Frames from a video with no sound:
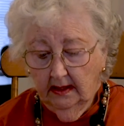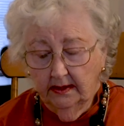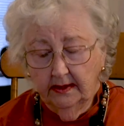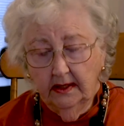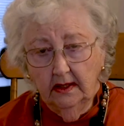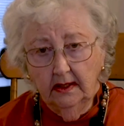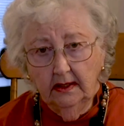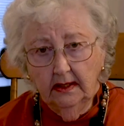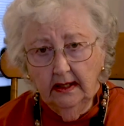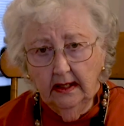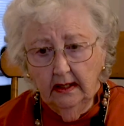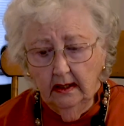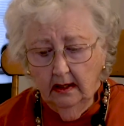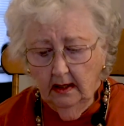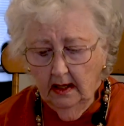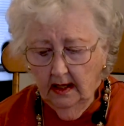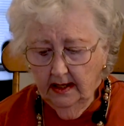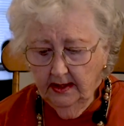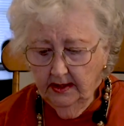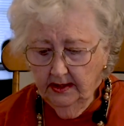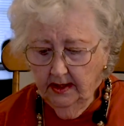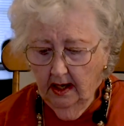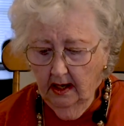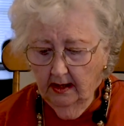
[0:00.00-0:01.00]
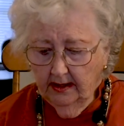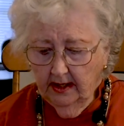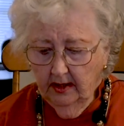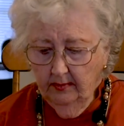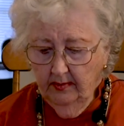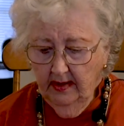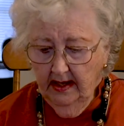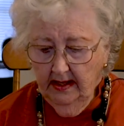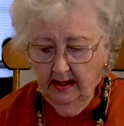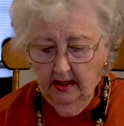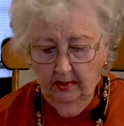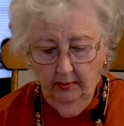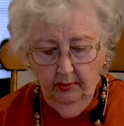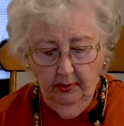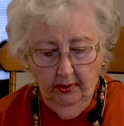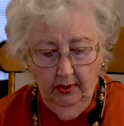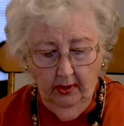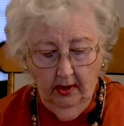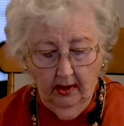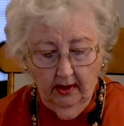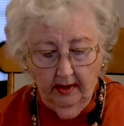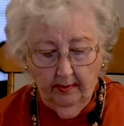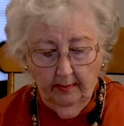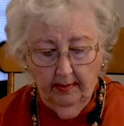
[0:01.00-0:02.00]
The little undocumented
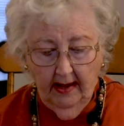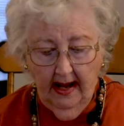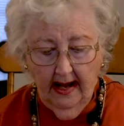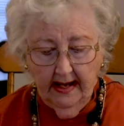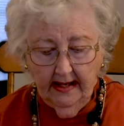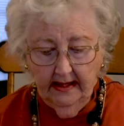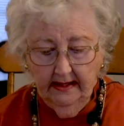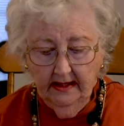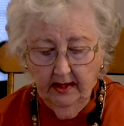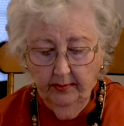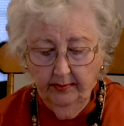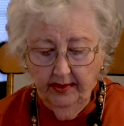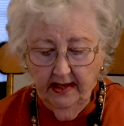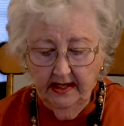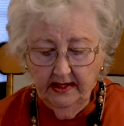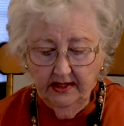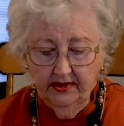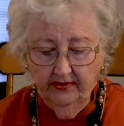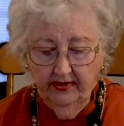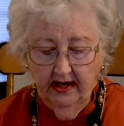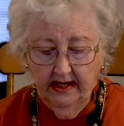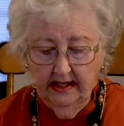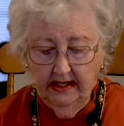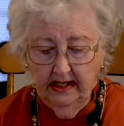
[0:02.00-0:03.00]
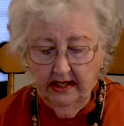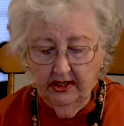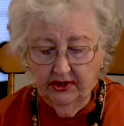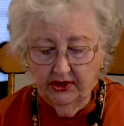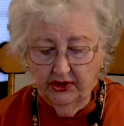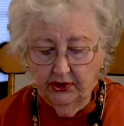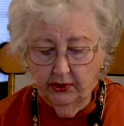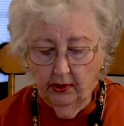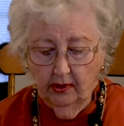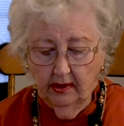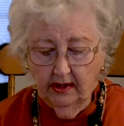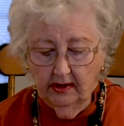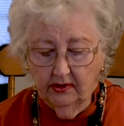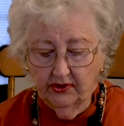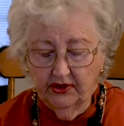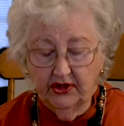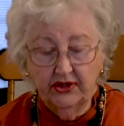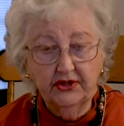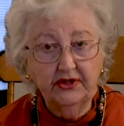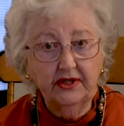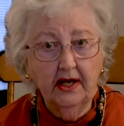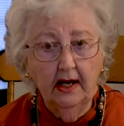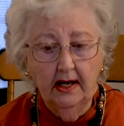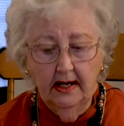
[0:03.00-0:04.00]
book, back in the Pennsylvania Historical
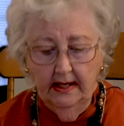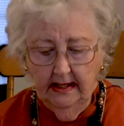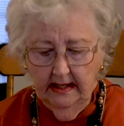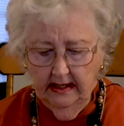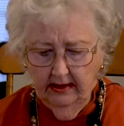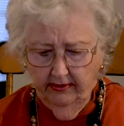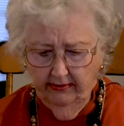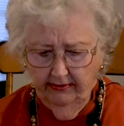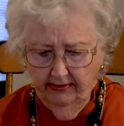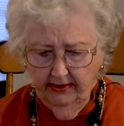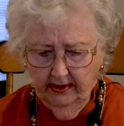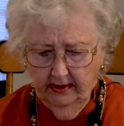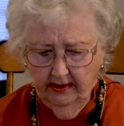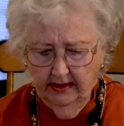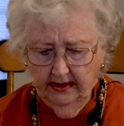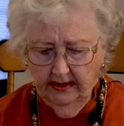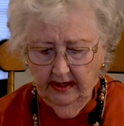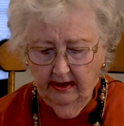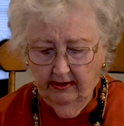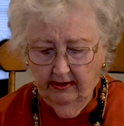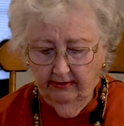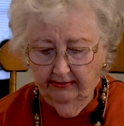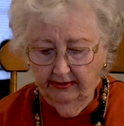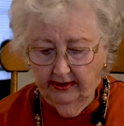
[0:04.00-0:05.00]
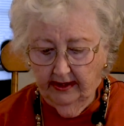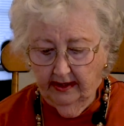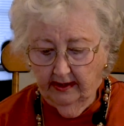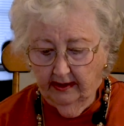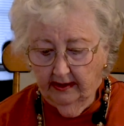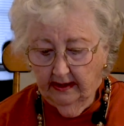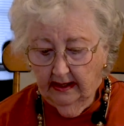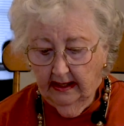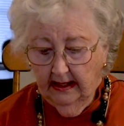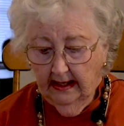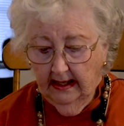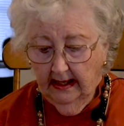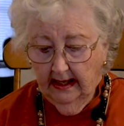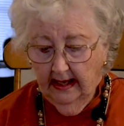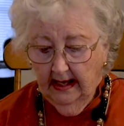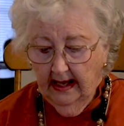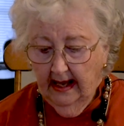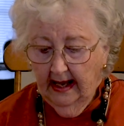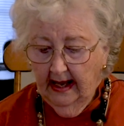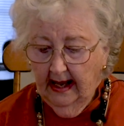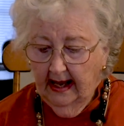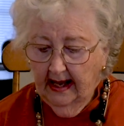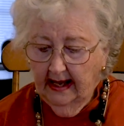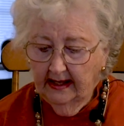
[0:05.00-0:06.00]
Society in Philadelphia,
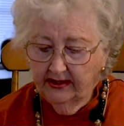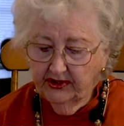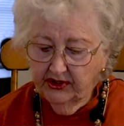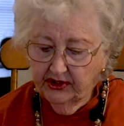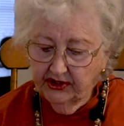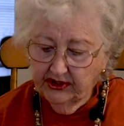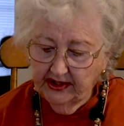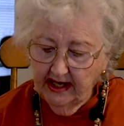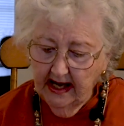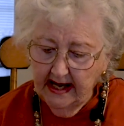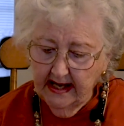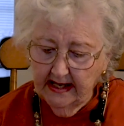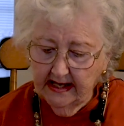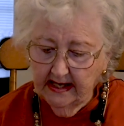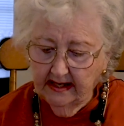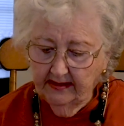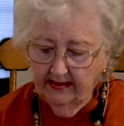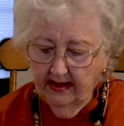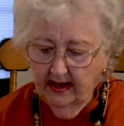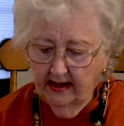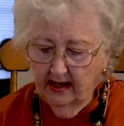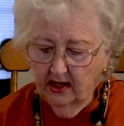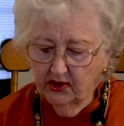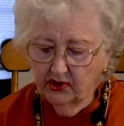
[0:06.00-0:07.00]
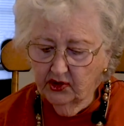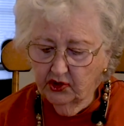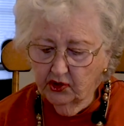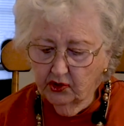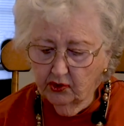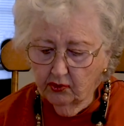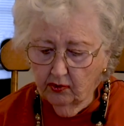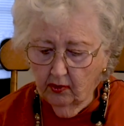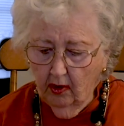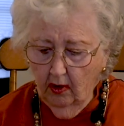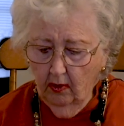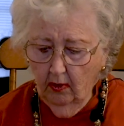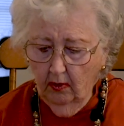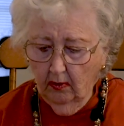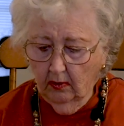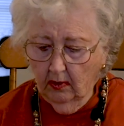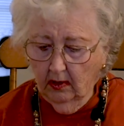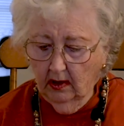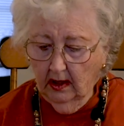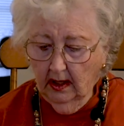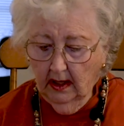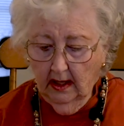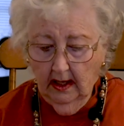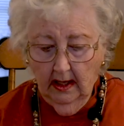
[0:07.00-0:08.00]
had stated that a
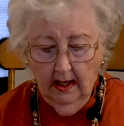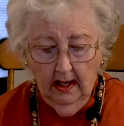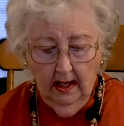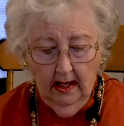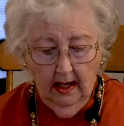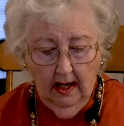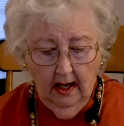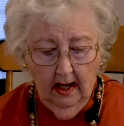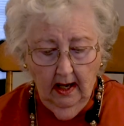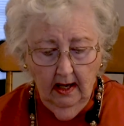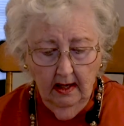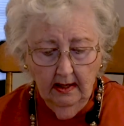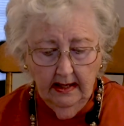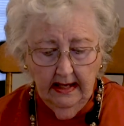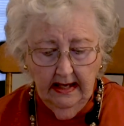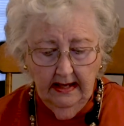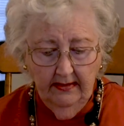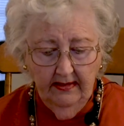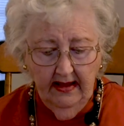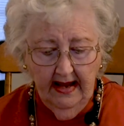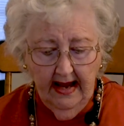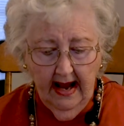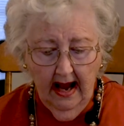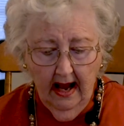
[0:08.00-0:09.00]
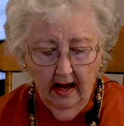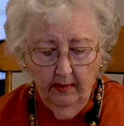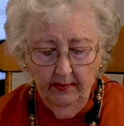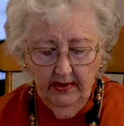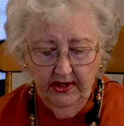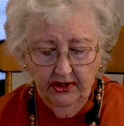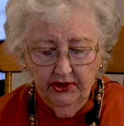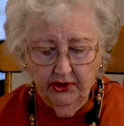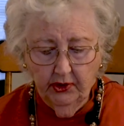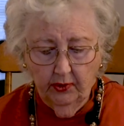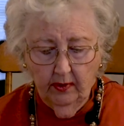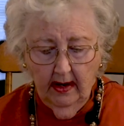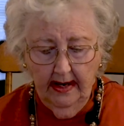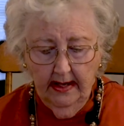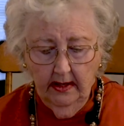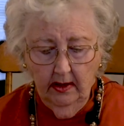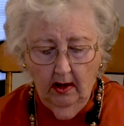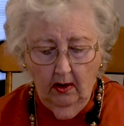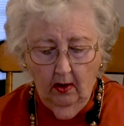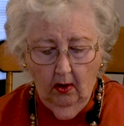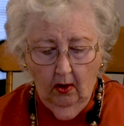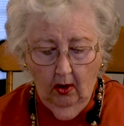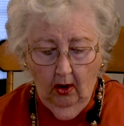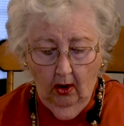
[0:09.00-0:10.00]
scroll hung in the Abbey's great
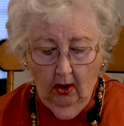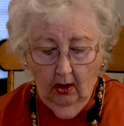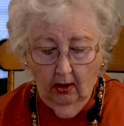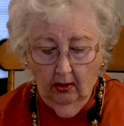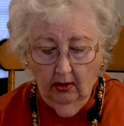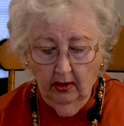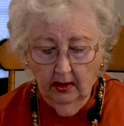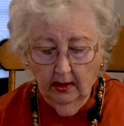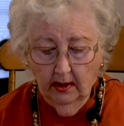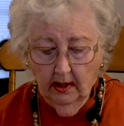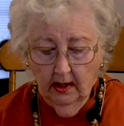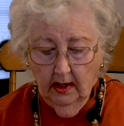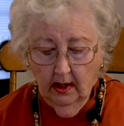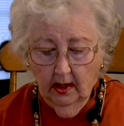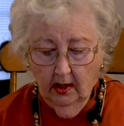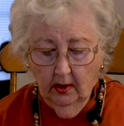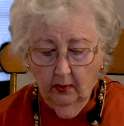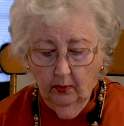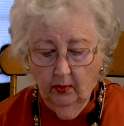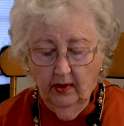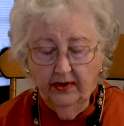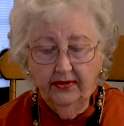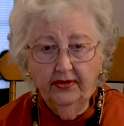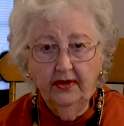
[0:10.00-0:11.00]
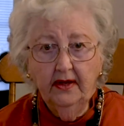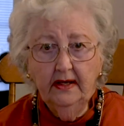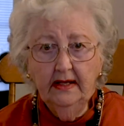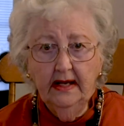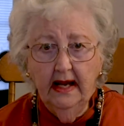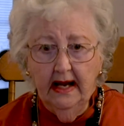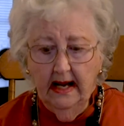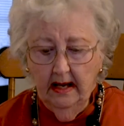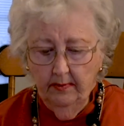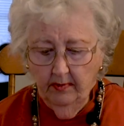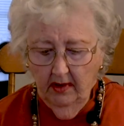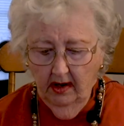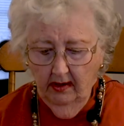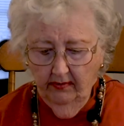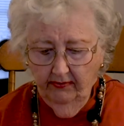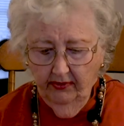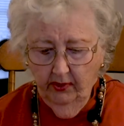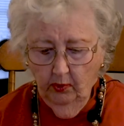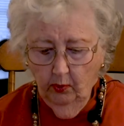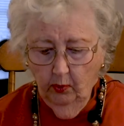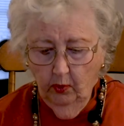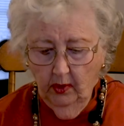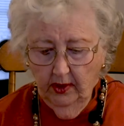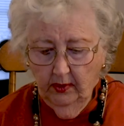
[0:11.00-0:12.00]
hall with the name of
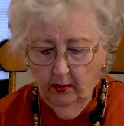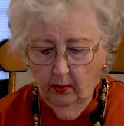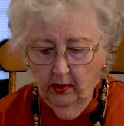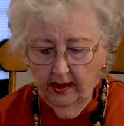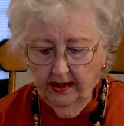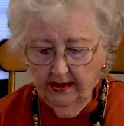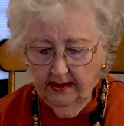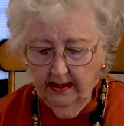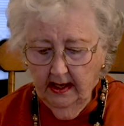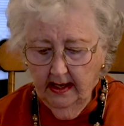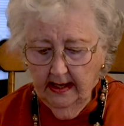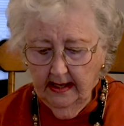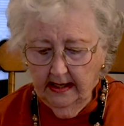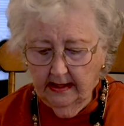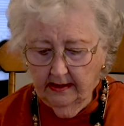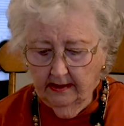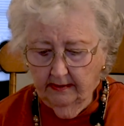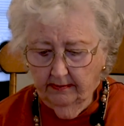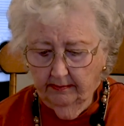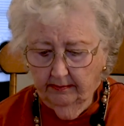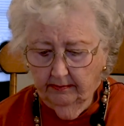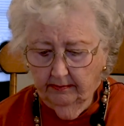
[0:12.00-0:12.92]
the Woodward Knight.